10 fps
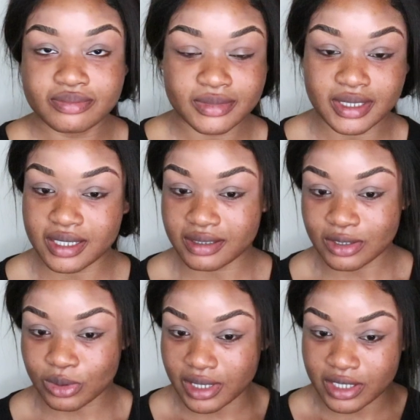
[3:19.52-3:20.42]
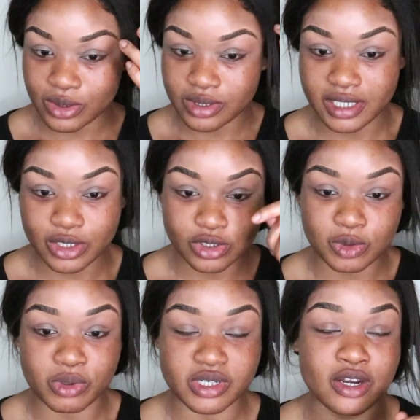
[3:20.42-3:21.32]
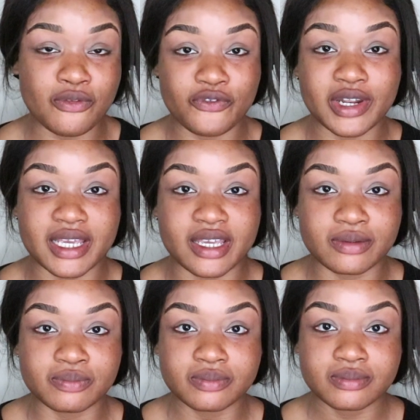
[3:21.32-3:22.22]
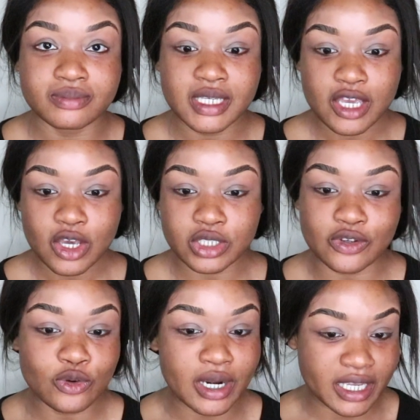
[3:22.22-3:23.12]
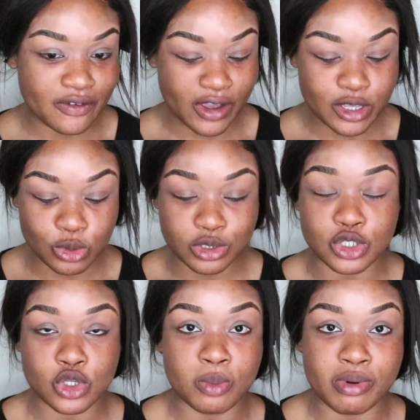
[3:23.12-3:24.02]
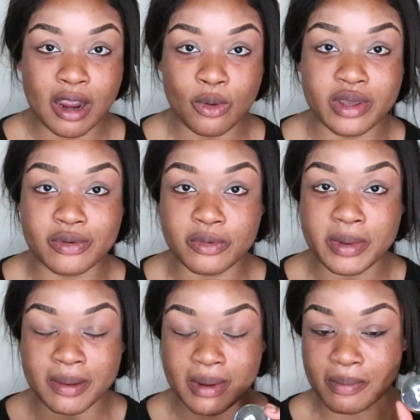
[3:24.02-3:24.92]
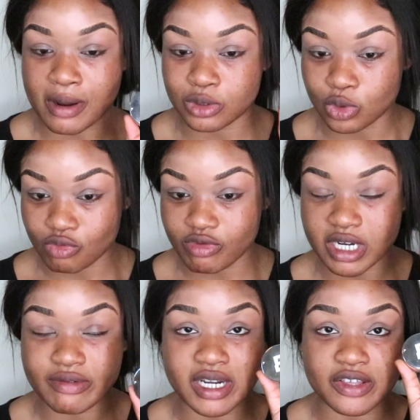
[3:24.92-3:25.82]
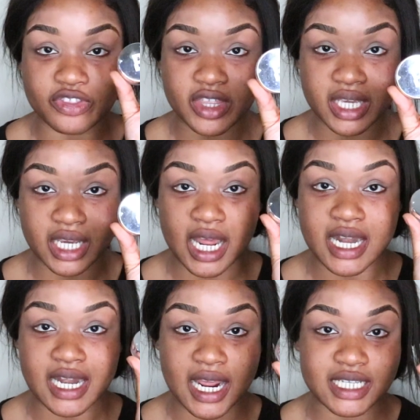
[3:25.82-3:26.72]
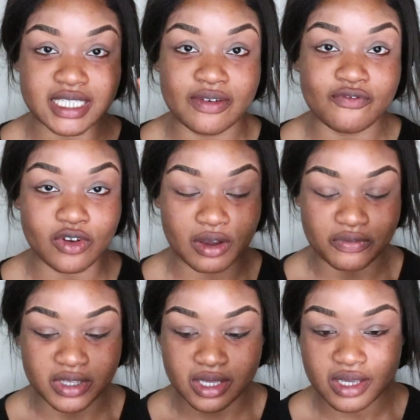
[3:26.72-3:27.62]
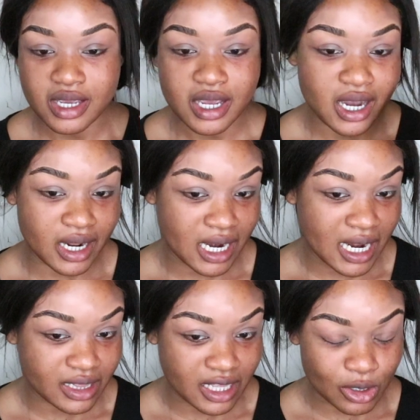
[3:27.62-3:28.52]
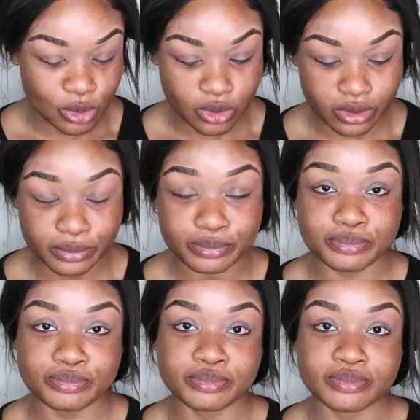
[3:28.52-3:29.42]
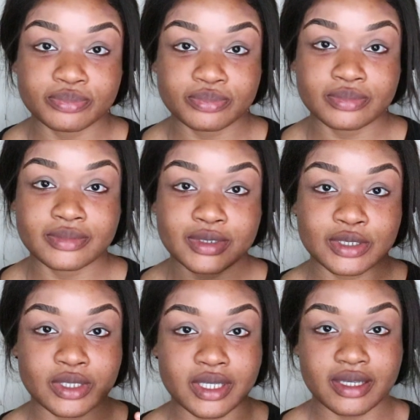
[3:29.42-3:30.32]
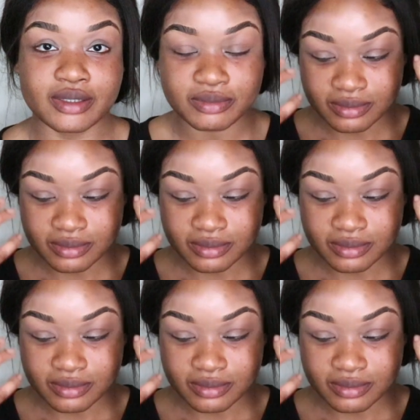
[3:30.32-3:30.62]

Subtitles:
Yeah, that's all I use. I literally just brush it. I don't fill it in, because I feel like if I use the soap brow, it will make my brows look really, really thick and nice and fluffy, and I like that look. So yeah.